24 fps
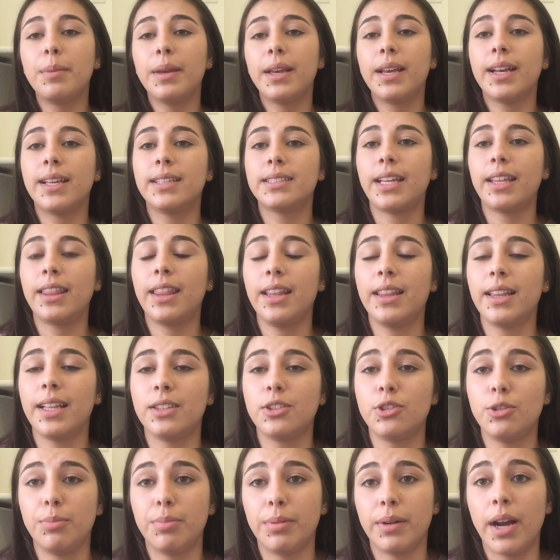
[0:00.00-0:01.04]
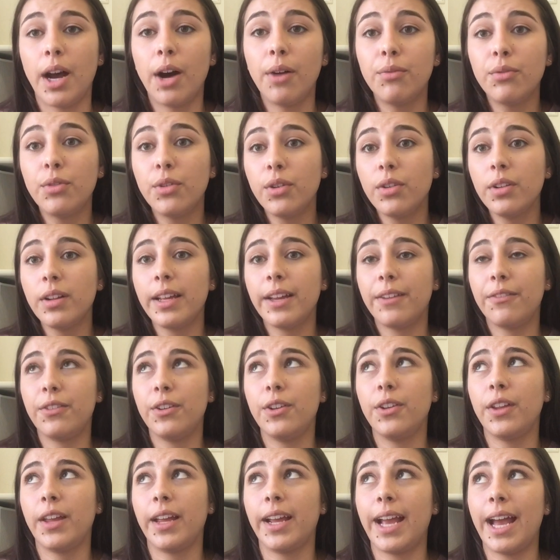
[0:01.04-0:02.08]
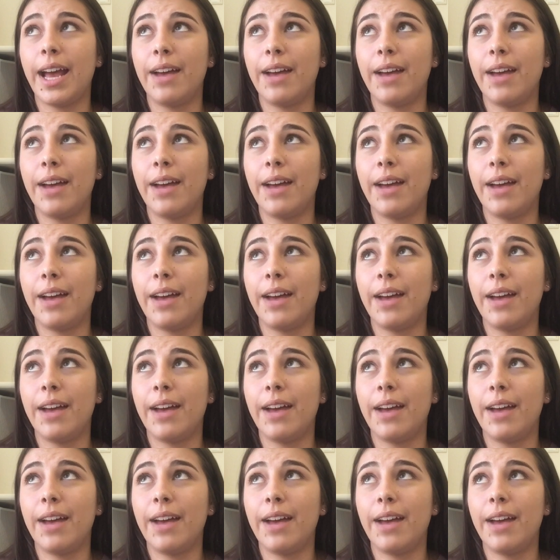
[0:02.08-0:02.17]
because I think that's super helpful if you like